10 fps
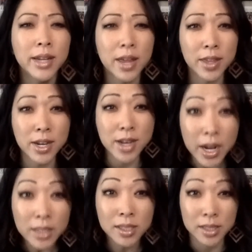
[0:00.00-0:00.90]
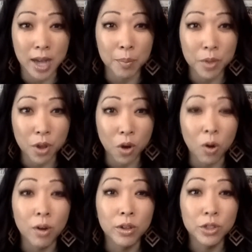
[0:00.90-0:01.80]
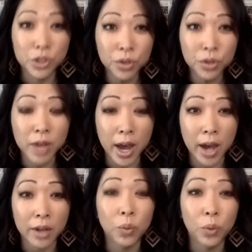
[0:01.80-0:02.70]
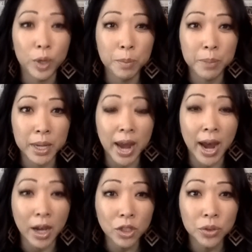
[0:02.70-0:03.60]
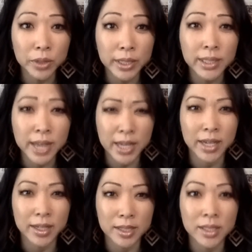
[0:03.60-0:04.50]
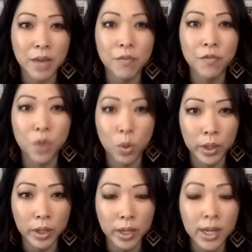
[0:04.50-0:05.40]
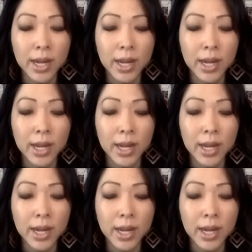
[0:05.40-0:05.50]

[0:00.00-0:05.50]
Now, the next step, though, to that would be actually taking it a step forward